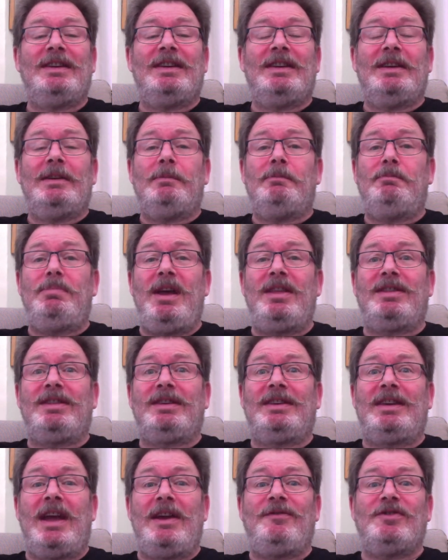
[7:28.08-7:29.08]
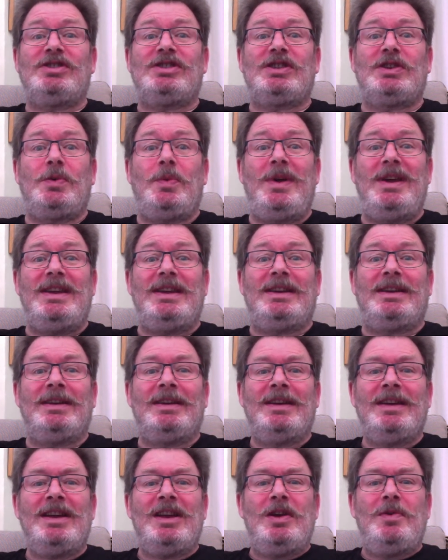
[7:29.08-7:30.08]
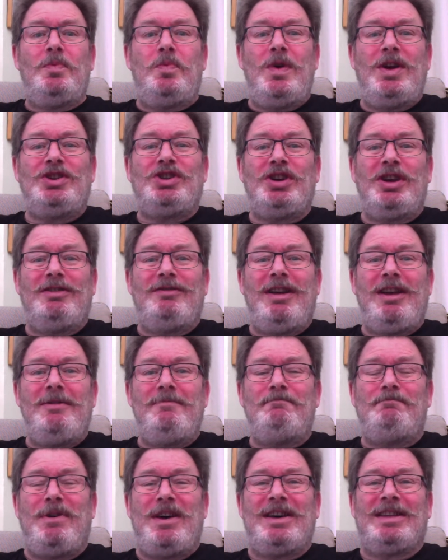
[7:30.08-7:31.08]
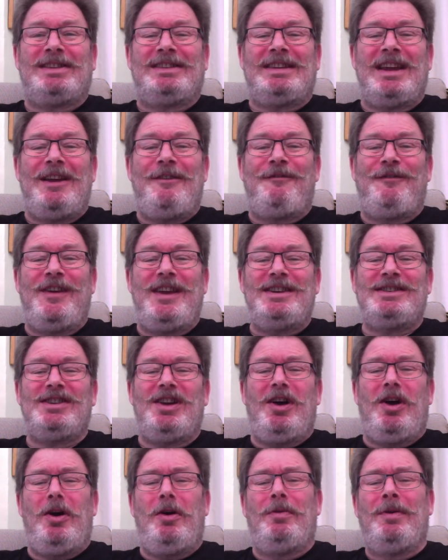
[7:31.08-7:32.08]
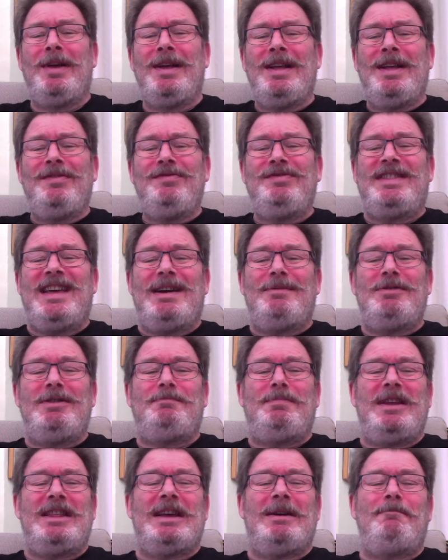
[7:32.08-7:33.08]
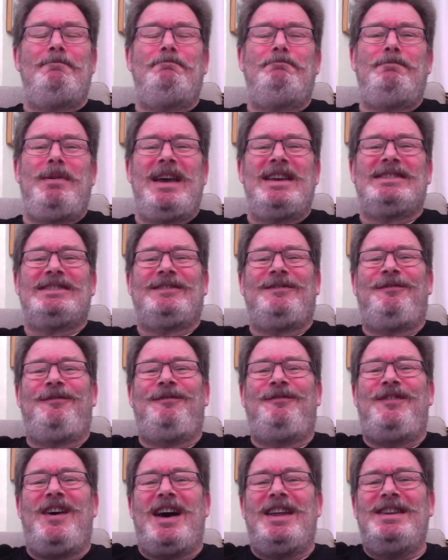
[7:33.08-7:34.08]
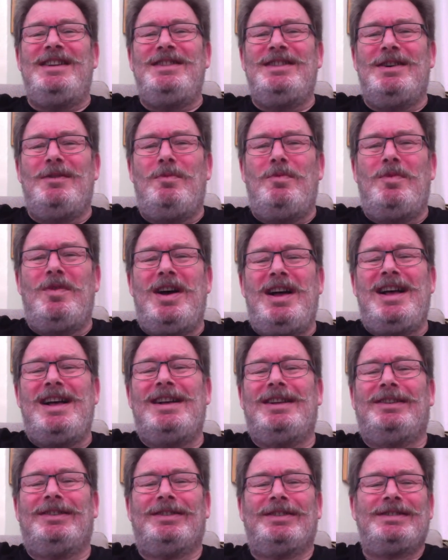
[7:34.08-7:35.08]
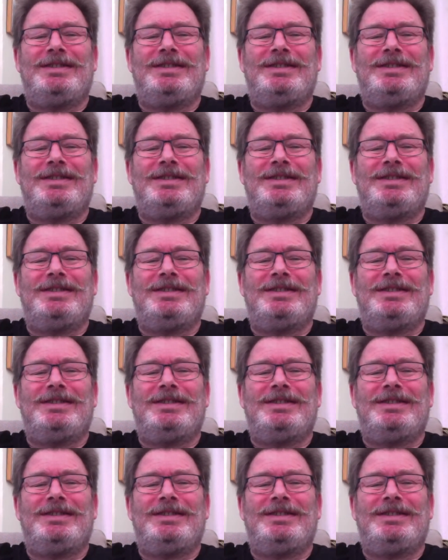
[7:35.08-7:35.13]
Beth gave a squeak. "Wish her own birthday feast? Oh, that would be the best fun in the world."